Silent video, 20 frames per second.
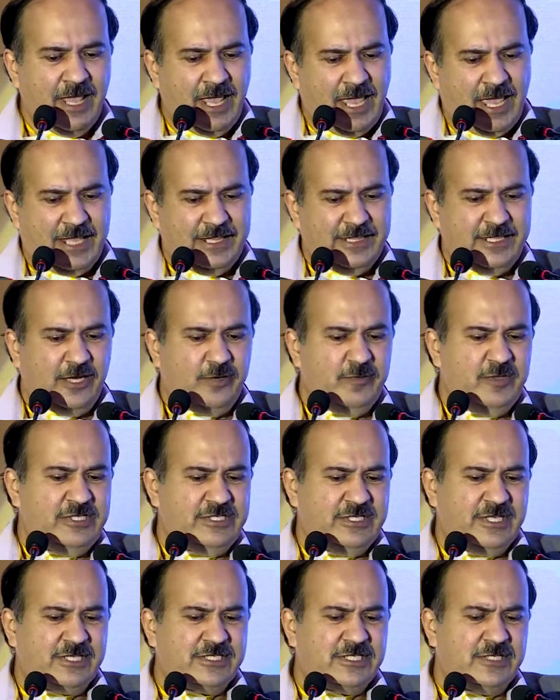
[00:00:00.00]
And there have been
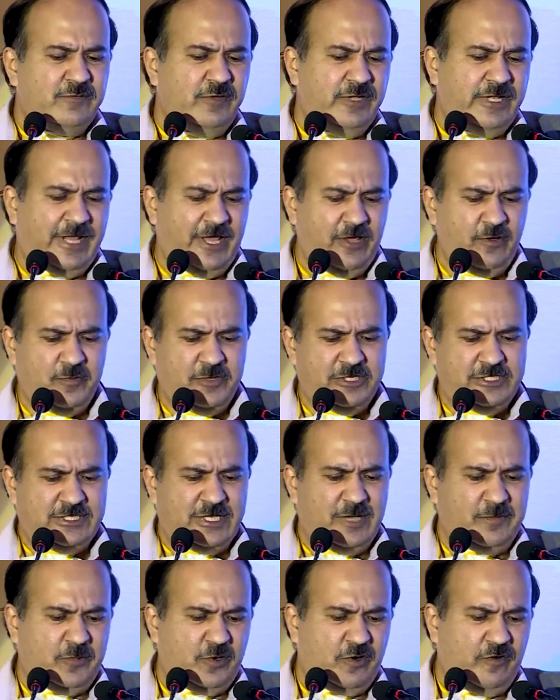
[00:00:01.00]
successful live births,
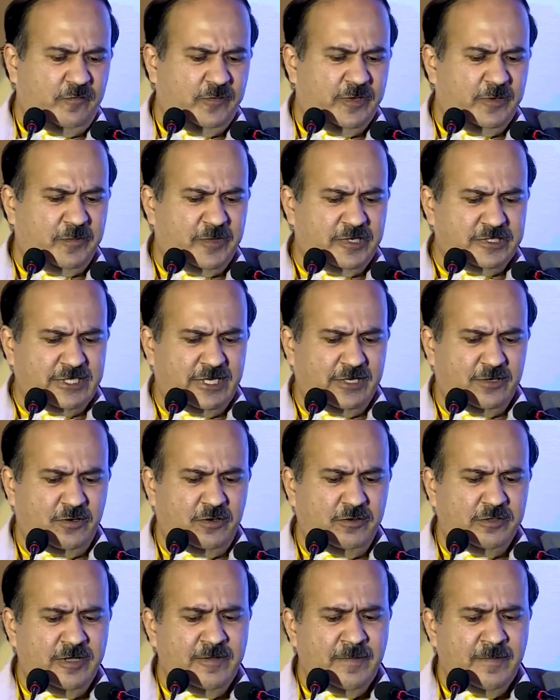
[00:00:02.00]
couple of papers I got.